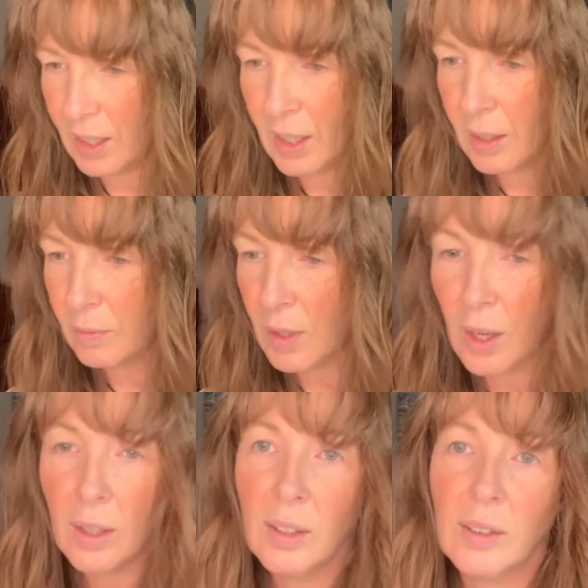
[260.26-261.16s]
And I'm,
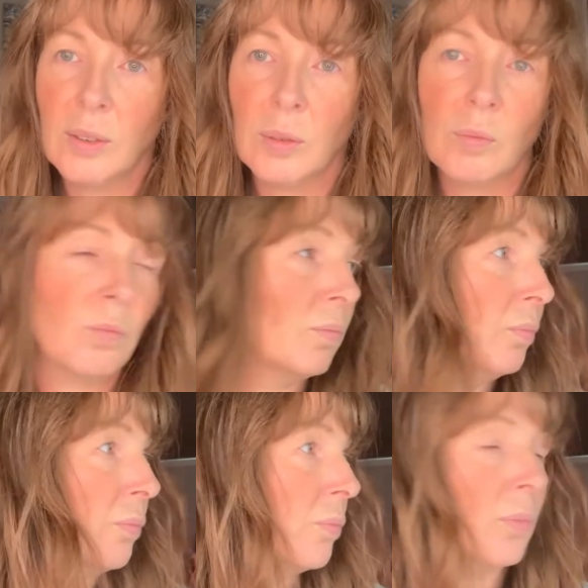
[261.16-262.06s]
oh,
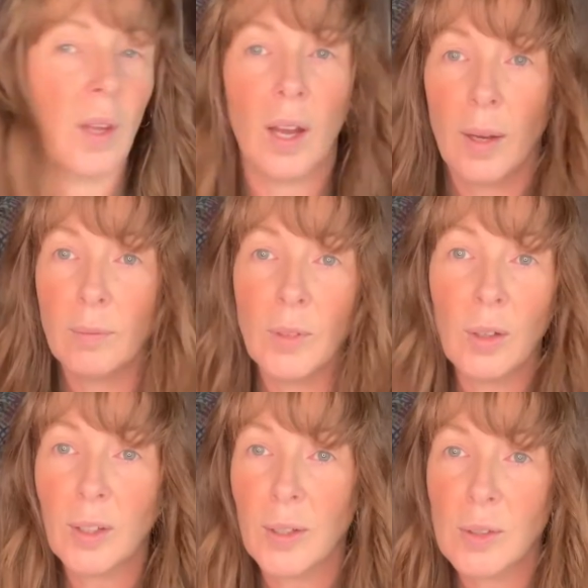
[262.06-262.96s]
I'm
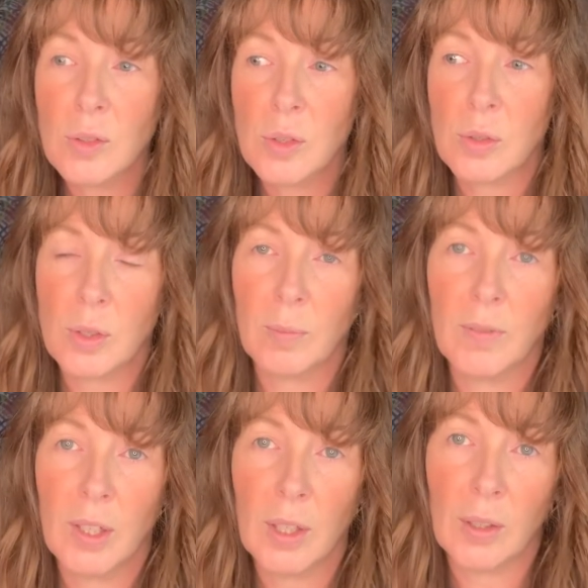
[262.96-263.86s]
not going to stop the
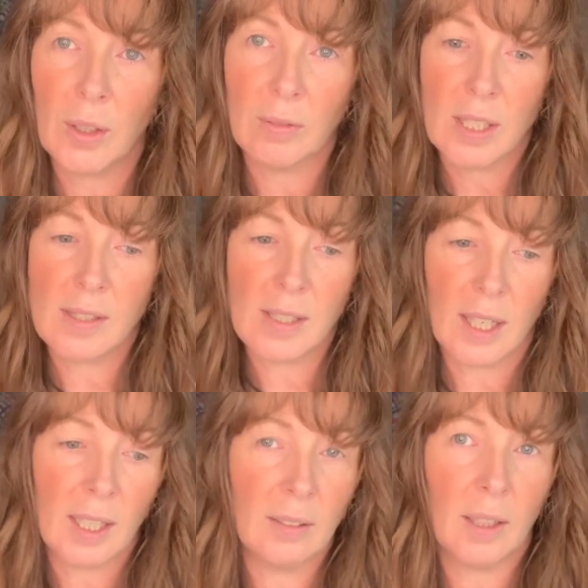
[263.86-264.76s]
video and
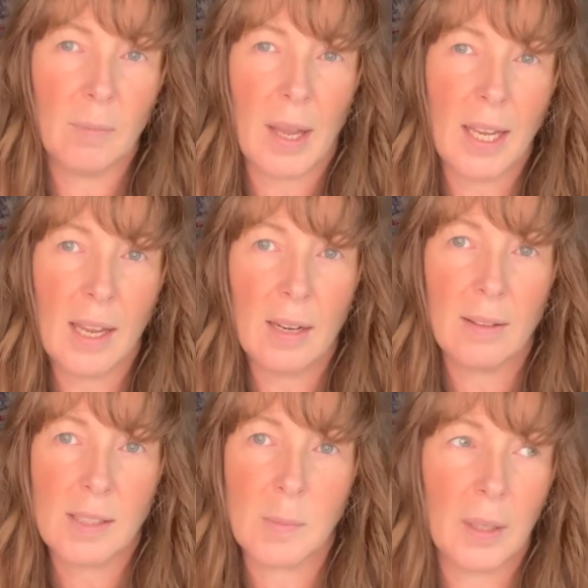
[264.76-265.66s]
restart. I may edit
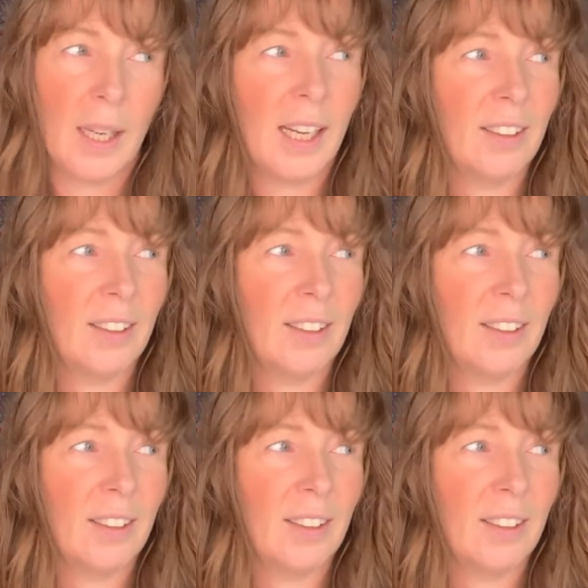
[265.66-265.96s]
this bit out.